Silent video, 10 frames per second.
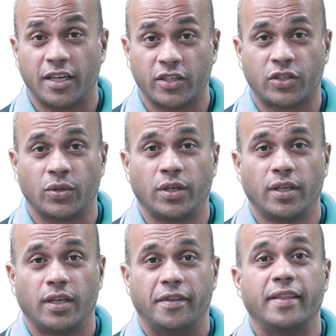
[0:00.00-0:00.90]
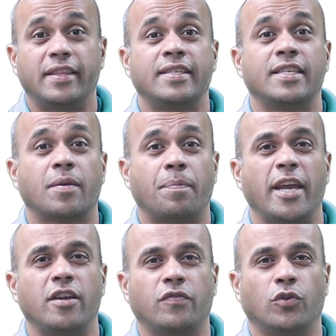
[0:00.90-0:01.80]
understood that this is a
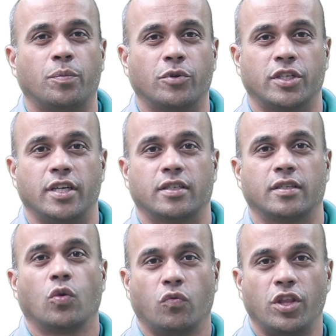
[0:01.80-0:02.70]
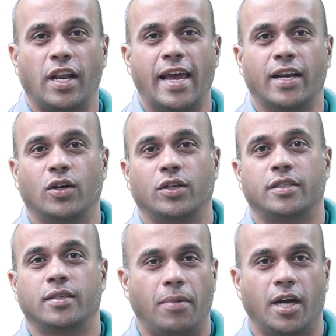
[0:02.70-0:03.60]
painful process for the
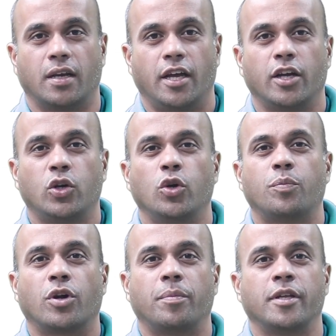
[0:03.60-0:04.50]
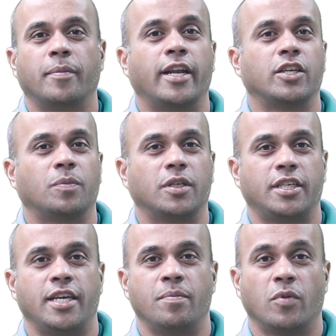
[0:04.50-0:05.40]
landlords, but a good property management
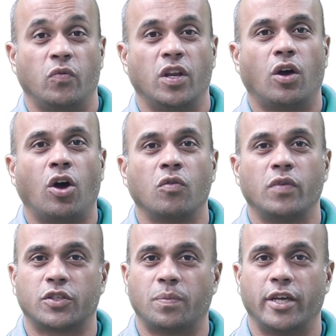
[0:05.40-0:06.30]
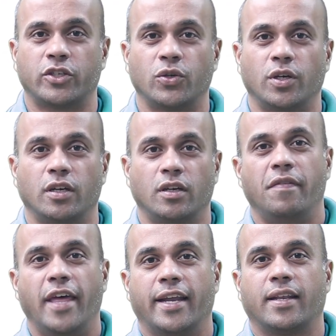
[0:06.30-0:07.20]
team will always make sure
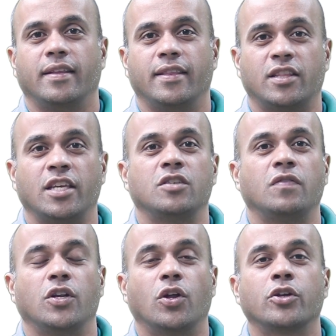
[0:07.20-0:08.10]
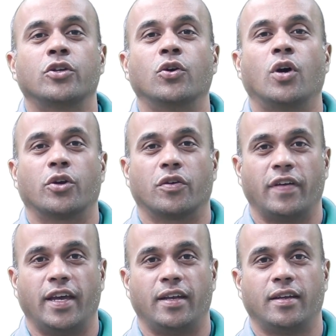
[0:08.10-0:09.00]
that the things will not go out of
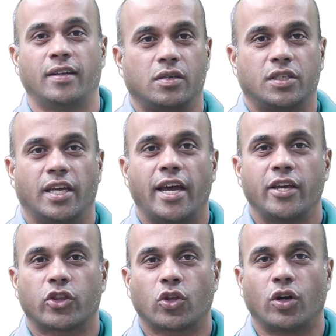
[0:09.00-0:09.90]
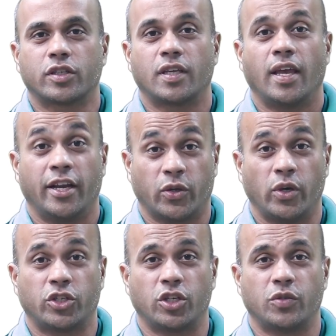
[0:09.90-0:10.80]
hand. Share your thoughts and
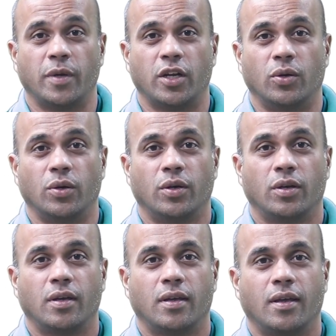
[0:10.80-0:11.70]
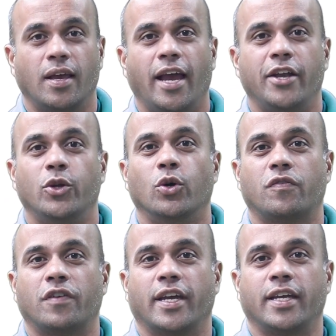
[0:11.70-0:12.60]
questions below, and don't
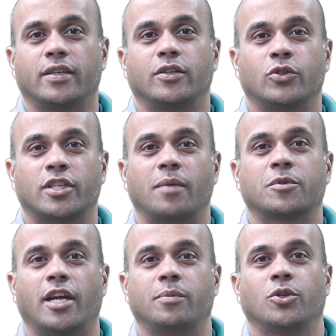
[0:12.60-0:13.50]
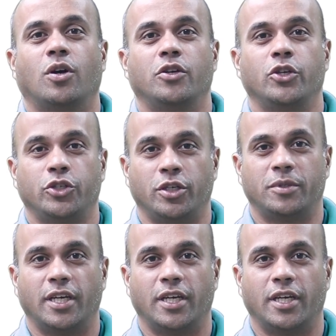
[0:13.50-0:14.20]
forget to subscribe to our YouTube